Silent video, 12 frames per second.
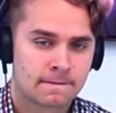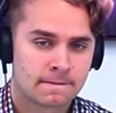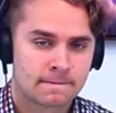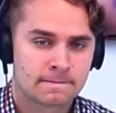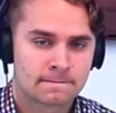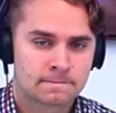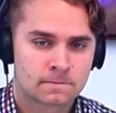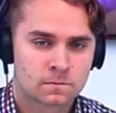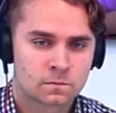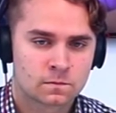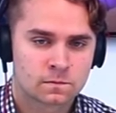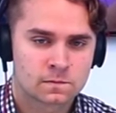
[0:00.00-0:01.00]

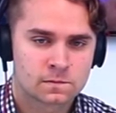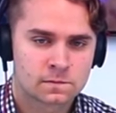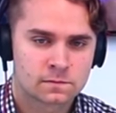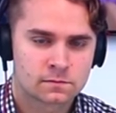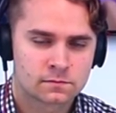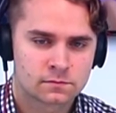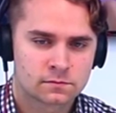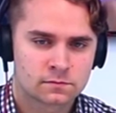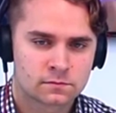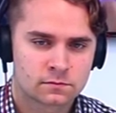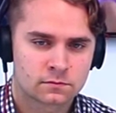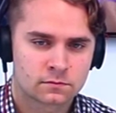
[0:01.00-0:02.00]

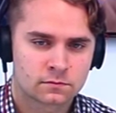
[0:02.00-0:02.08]
This person isn't speaking.